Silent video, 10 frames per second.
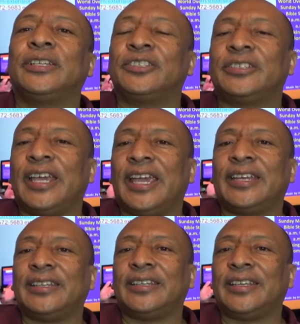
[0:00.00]

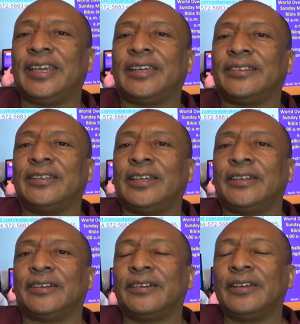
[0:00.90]
understand that they're
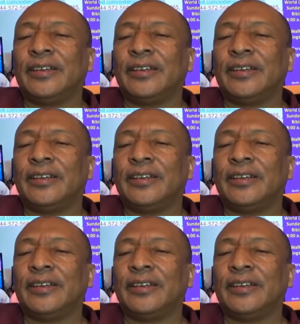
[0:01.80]
they're